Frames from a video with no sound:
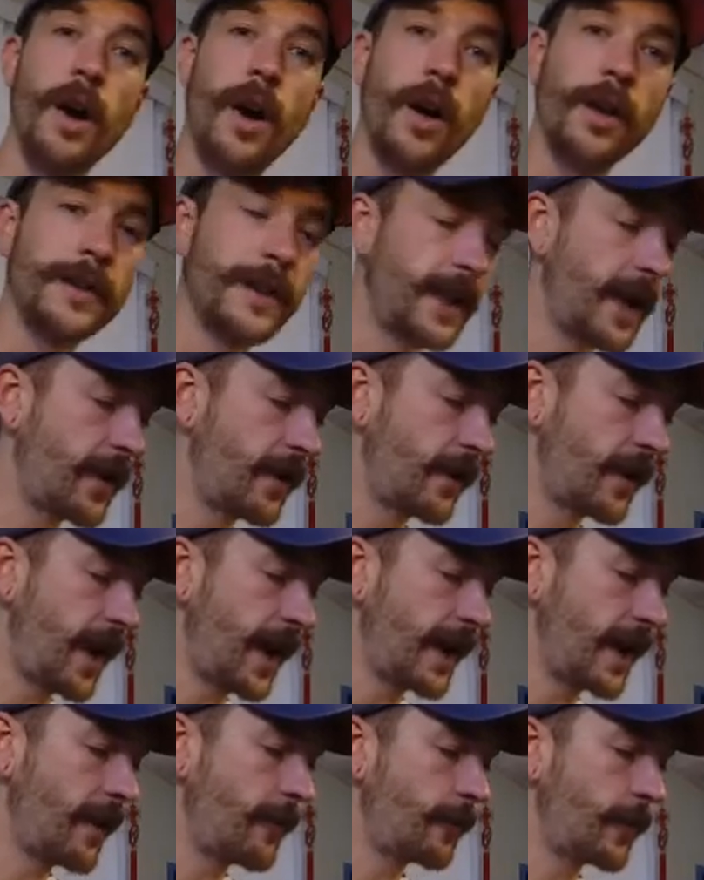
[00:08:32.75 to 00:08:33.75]
Altogether,
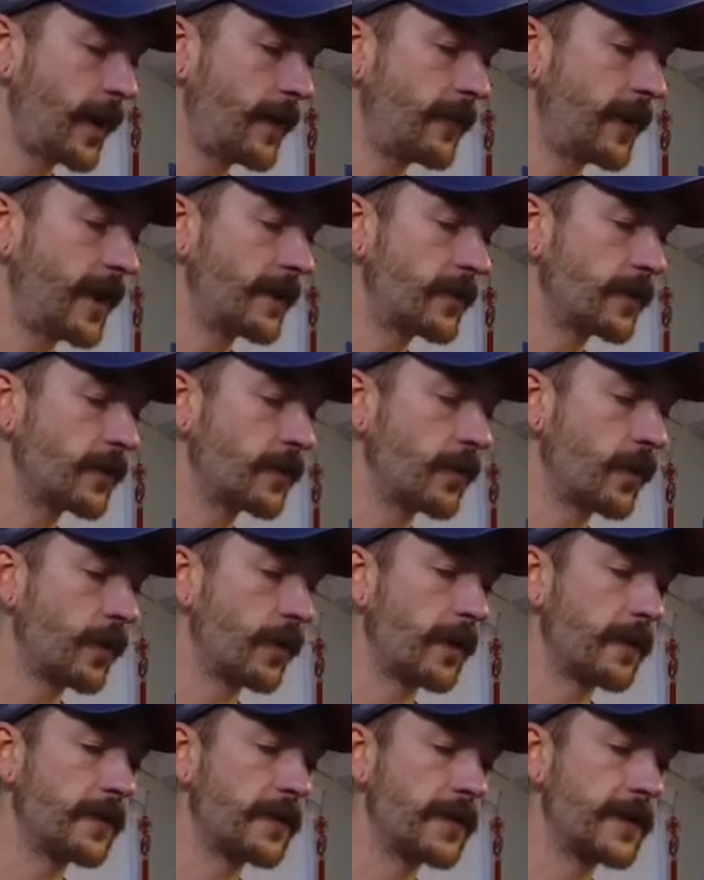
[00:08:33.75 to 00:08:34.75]
I gave BraveRats a
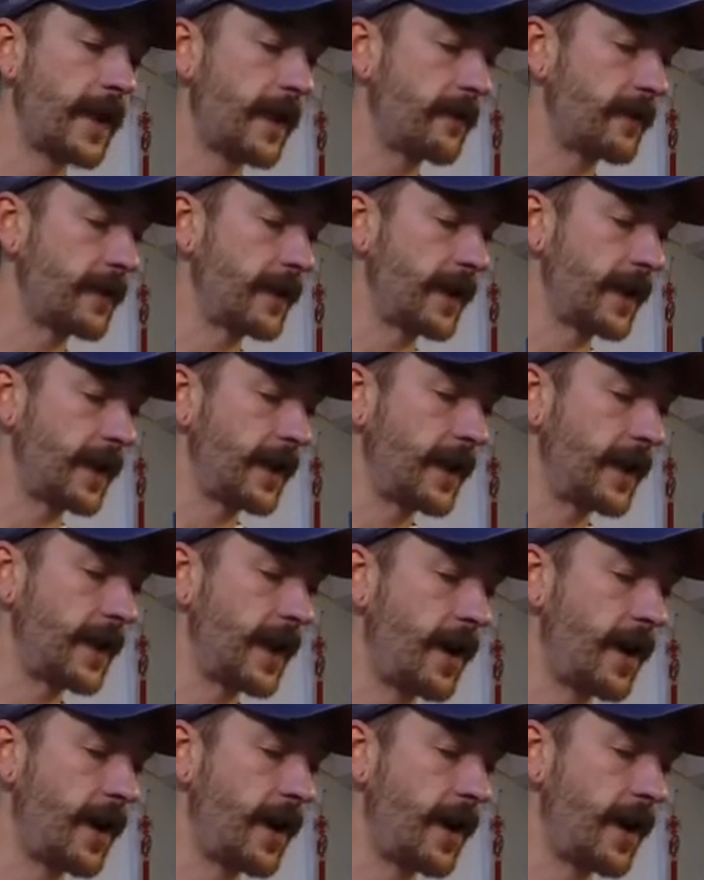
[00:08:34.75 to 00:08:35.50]
score of 70.